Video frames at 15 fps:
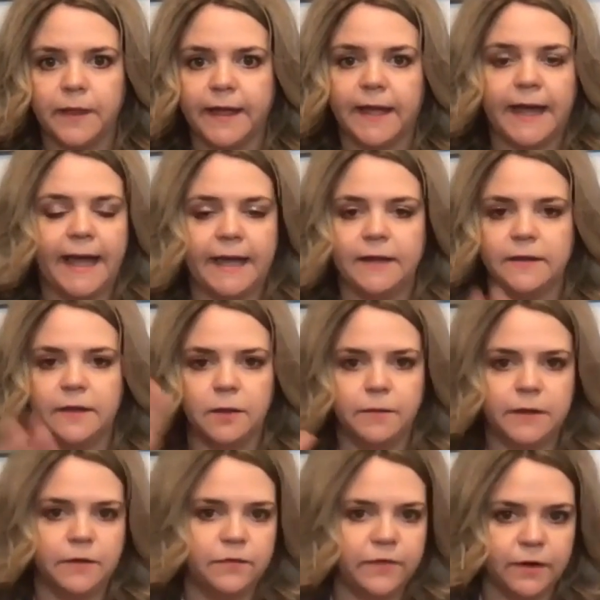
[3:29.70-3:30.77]
Like I had a little
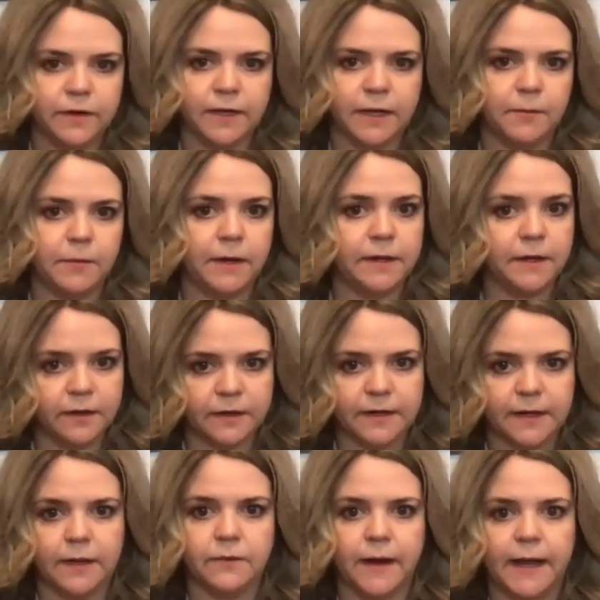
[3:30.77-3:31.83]
bit of fear to come on here
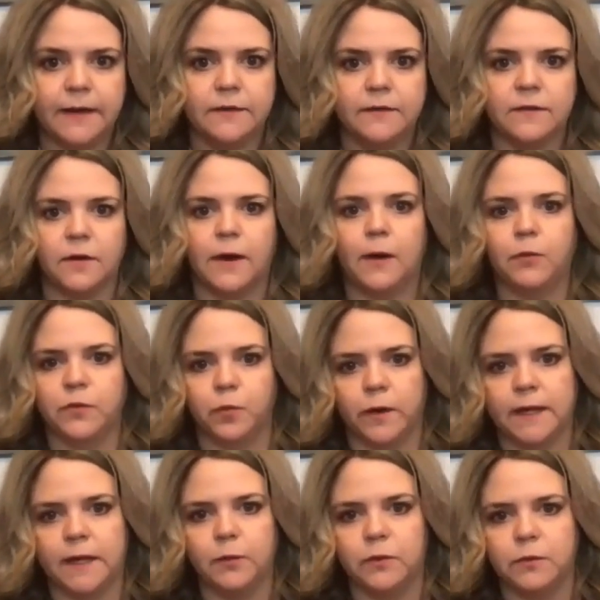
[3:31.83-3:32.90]
today, right? So I was
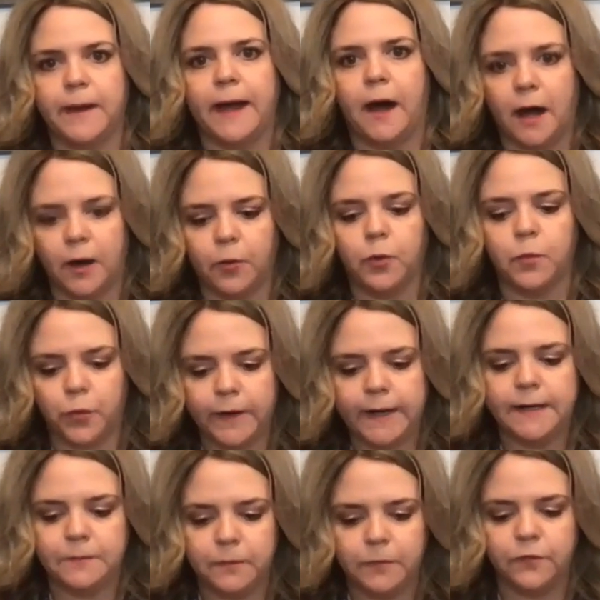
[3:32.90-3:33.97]
working with my
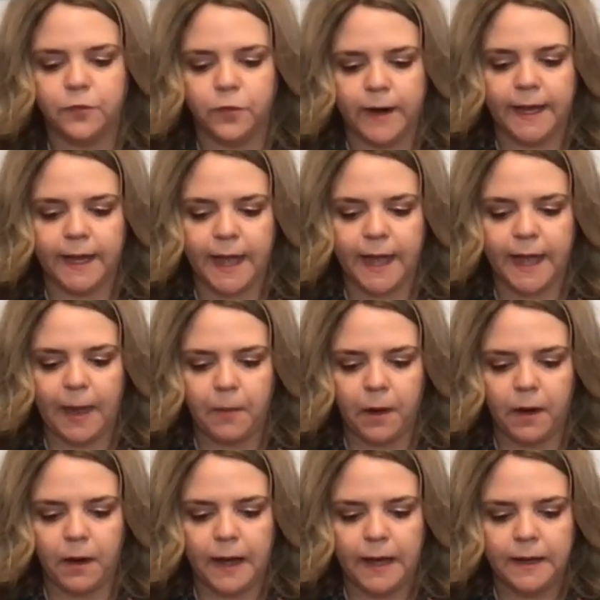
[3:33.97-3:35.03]
aquamarine before I came
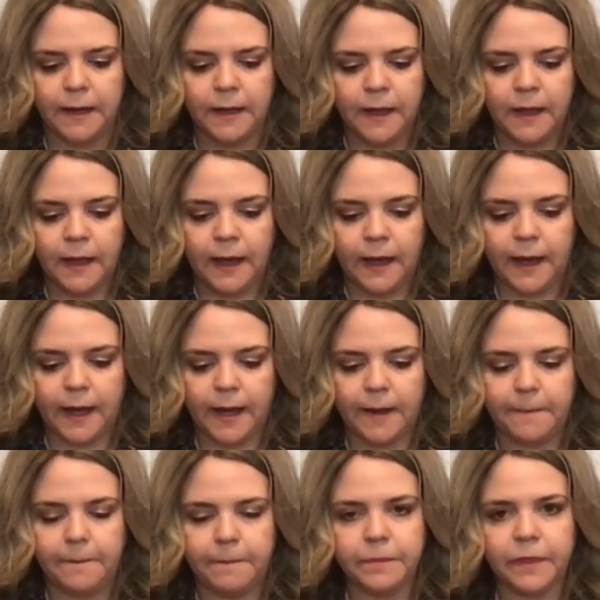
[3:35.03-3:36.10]
on.
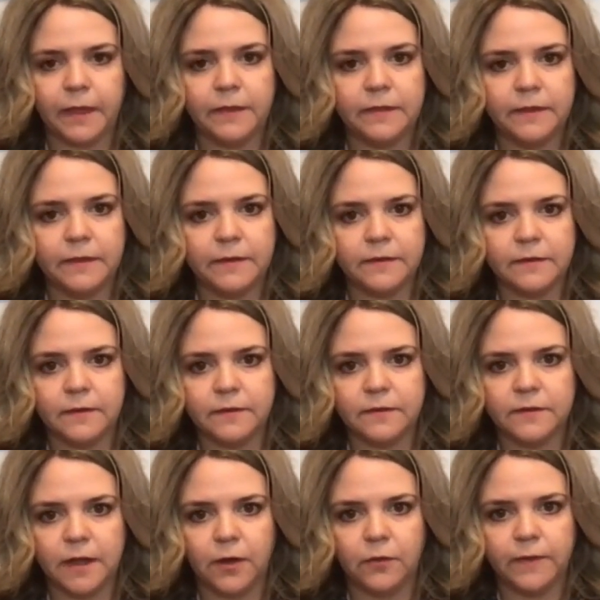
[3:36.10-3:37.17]
This is a
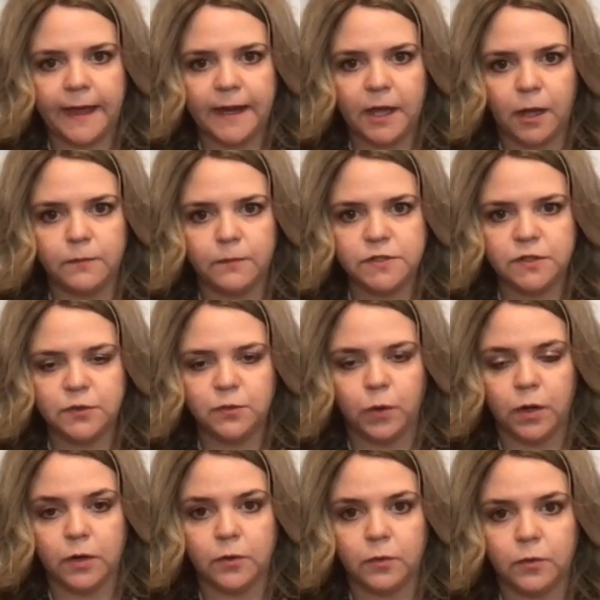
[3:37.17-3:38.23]
stone that helps you
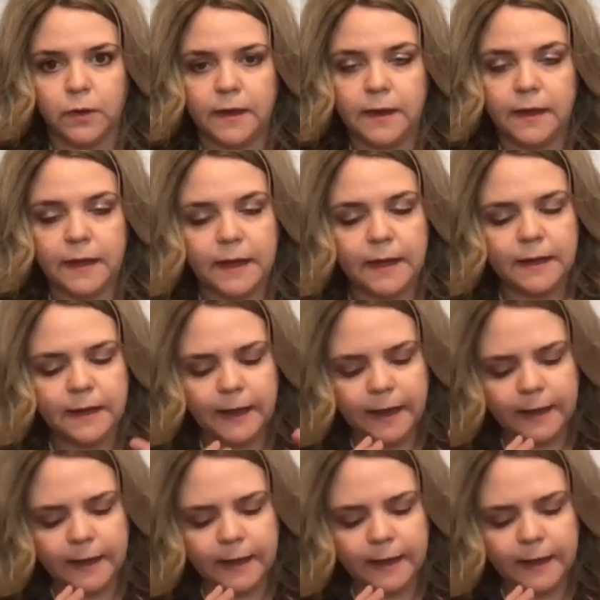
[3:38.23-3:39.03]
work. It